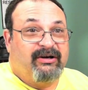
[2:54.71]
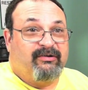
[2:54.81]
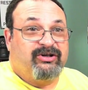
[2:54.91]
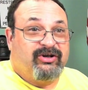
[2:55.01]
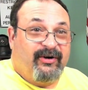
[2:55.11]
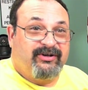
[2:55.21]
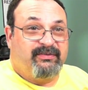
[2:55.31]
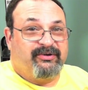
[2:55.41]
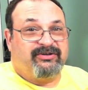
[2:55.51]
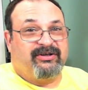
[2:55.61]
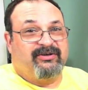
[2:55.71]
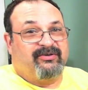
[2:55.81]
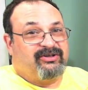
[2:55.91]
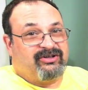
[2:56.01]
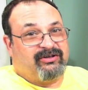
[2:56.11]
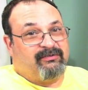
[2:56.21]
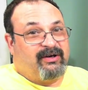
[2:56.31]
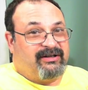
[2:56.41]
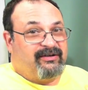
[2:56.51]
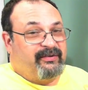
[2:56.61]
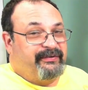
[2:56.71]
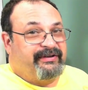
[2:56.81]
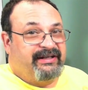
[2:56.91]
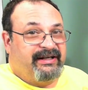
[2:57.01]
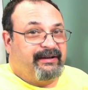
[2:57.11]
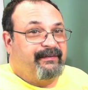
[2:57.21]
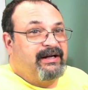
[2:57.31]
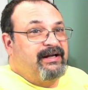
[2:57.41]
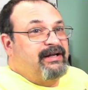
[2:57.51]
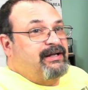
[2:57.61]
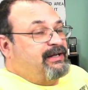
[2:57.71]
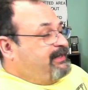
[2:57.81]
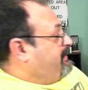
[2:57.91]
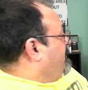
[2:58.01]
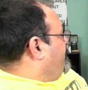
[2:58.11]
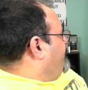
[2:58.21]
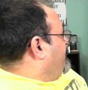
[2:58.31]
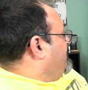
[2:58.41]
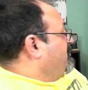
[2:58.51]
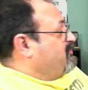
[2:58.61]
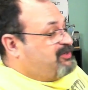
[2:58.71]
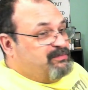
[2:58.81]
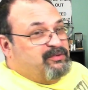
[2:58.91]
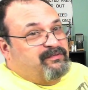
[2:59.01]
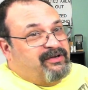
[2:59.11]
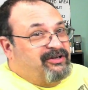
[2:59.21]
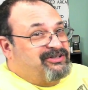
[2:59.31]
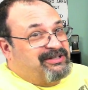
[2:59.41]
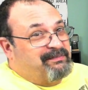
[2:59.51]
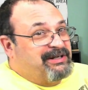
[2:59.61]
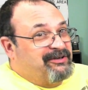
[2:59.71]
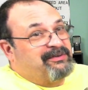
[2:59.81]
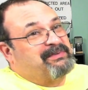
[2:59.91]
rechargeable, so you don't just throw out the whole thing. And then you can move on to the bigger and